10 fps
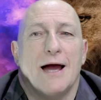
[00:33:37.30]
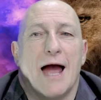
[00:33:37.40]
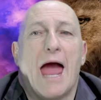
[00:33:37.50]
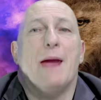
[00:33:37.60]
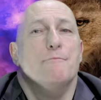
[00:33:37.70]

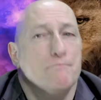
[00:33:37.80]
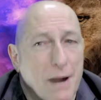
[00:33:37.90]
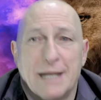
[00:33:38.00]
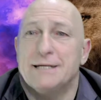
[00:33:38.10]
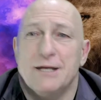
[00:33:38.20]
a
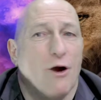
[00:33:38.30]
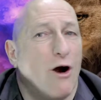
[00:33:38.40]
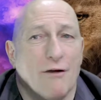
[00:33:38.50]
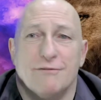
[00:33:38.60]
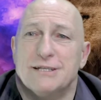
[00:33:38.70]
mighty
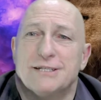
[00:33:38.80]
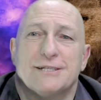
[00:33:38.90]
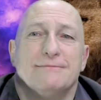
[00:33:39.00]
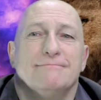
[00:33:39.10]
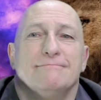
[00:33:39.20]

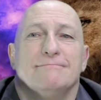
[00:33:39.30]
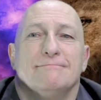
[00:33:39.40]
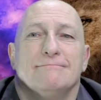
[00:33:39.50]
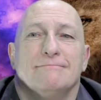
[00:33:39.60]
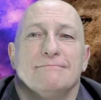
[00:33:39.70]
harvest.
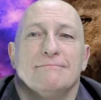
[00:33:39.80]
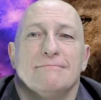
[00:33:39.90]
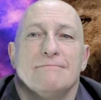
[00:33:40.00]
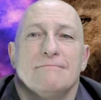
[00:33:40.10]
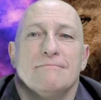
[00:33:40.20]

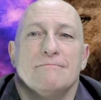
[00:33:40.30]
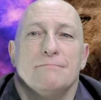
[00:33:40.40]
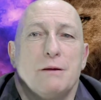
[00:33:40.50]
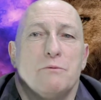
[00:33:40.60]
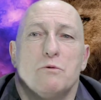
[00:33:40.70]

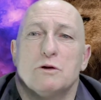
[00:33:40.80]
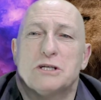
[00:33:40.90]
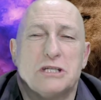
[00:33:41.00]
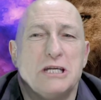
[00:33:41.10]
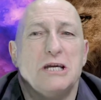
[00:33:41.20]
People will
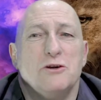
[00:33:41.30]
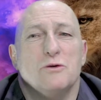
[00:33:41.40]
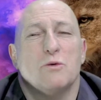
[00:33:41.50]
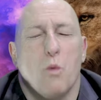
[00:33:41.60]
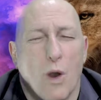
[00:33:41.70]
see you
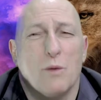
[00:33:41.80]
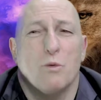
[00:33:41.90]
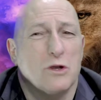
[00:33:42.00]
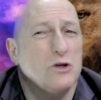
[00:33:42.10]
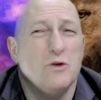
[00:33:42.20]
and want
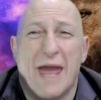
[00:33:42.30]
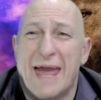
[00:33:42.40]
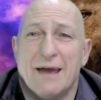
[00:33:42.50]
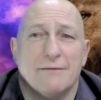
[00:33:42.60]
what you have